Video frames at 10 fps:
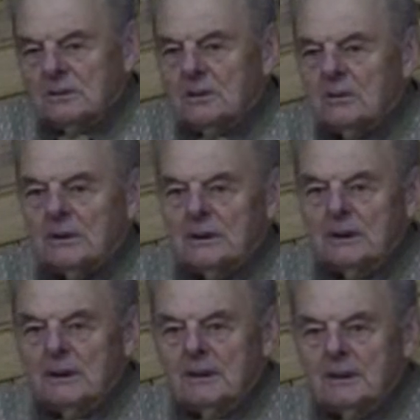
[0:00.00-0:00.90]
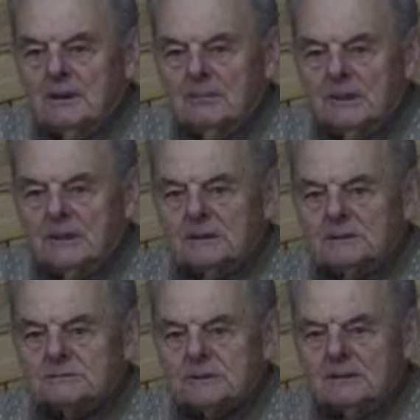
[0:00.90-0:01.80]
You know what an idiom
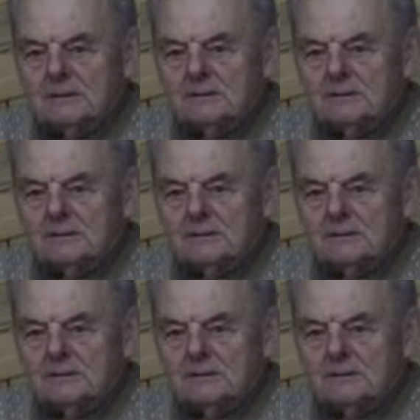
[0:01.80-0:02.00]
is?